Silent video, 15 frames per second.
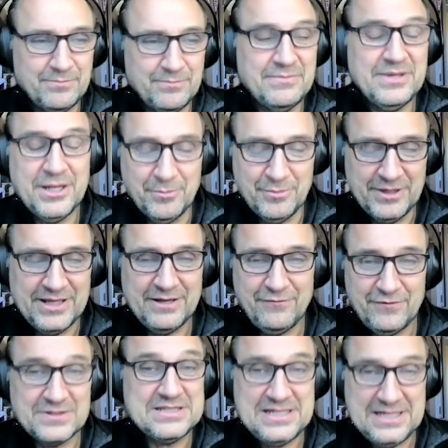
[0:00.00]
Minimally
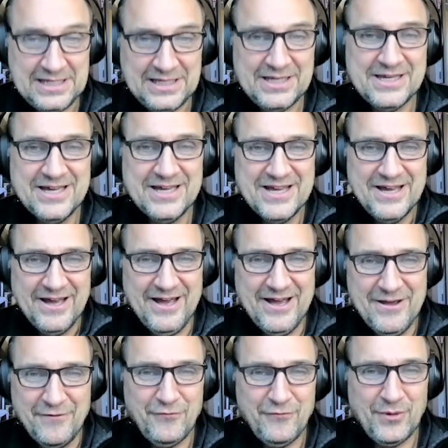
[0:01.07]
fatigue
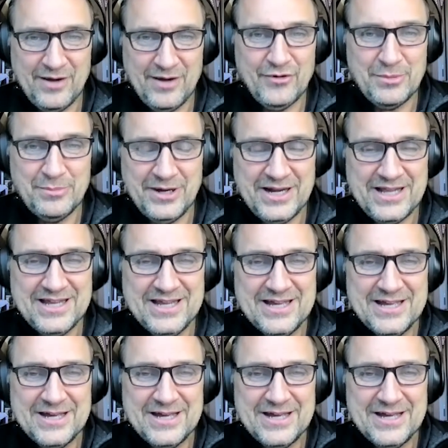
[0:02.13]
for everybody.